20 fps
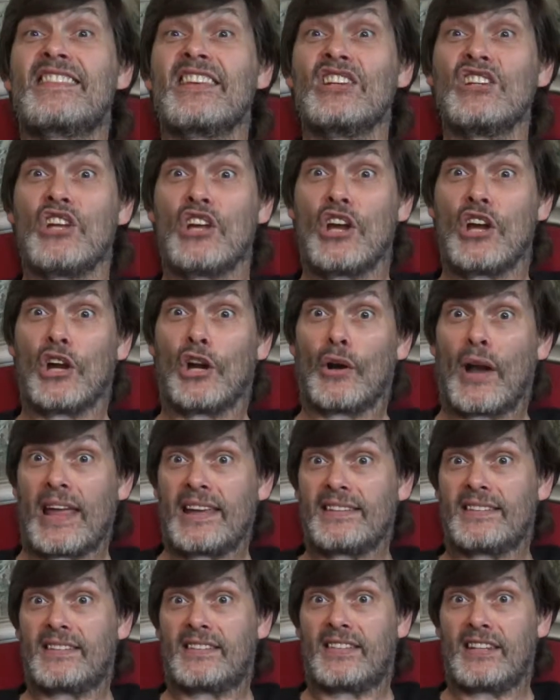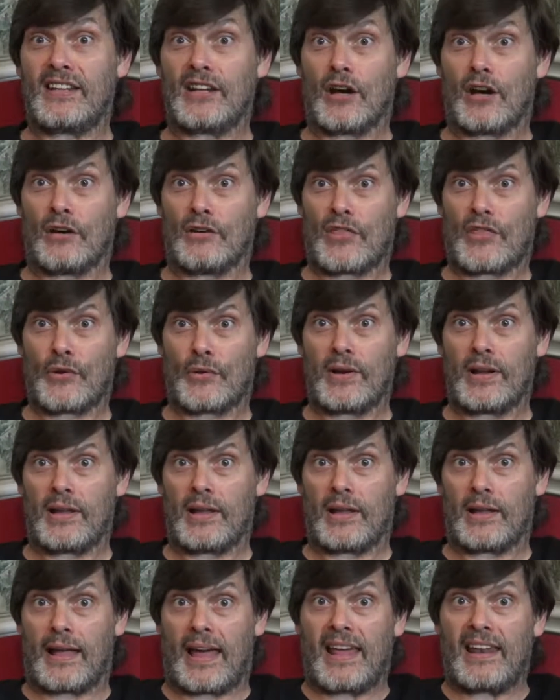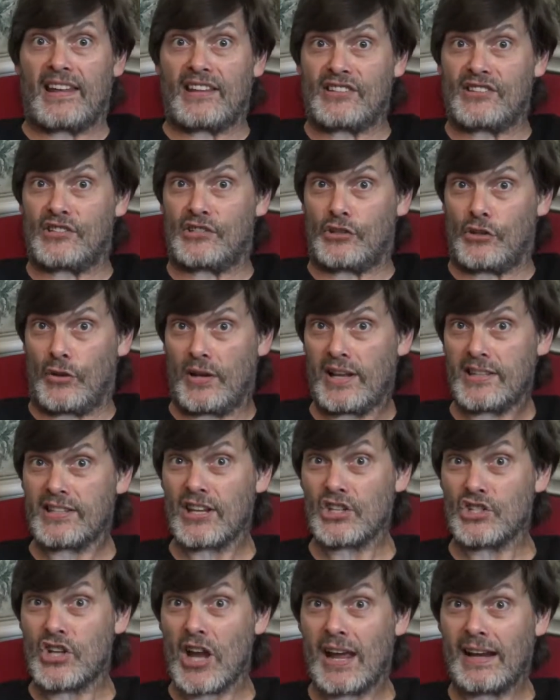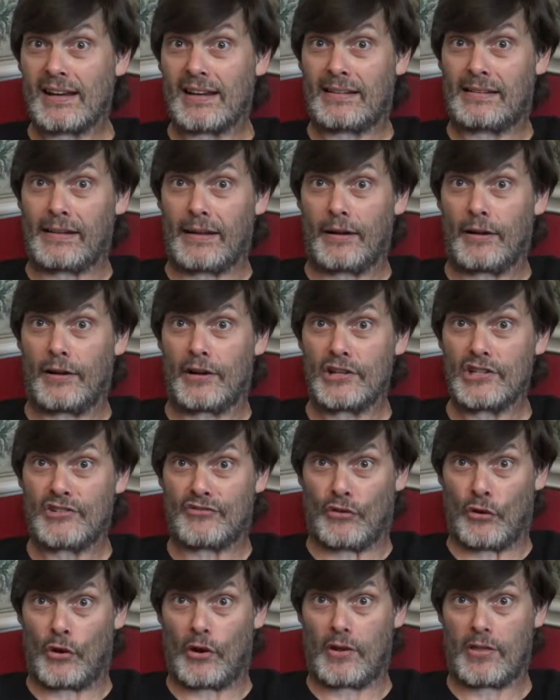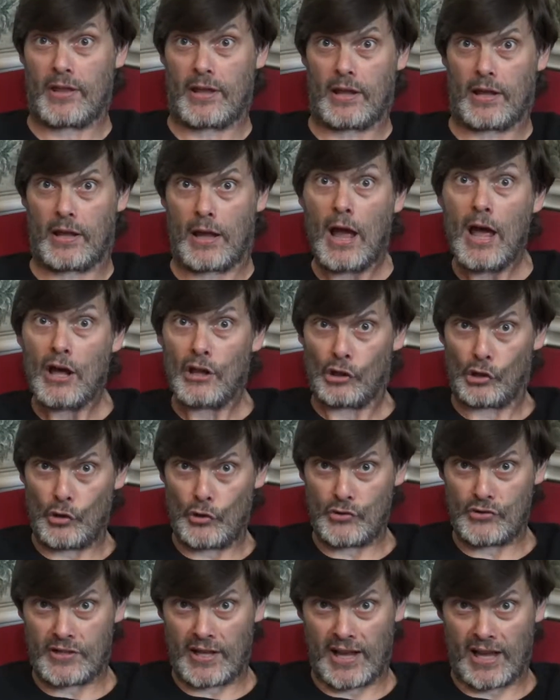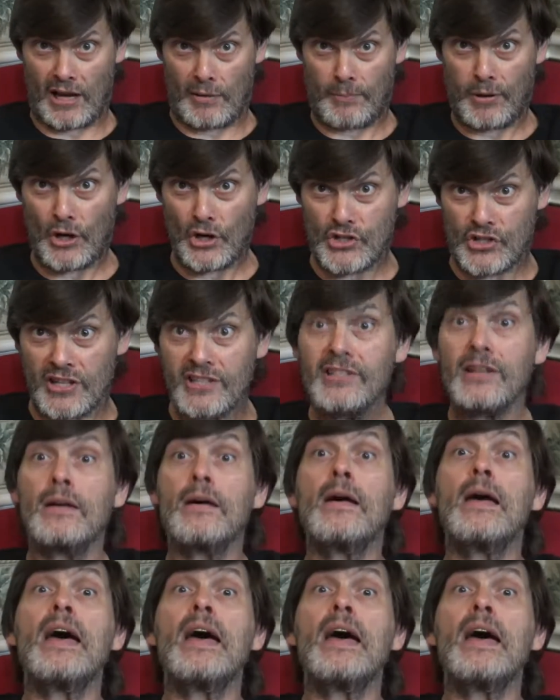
the year 1803, and as soon as the check clears for the Louisiana Purchase,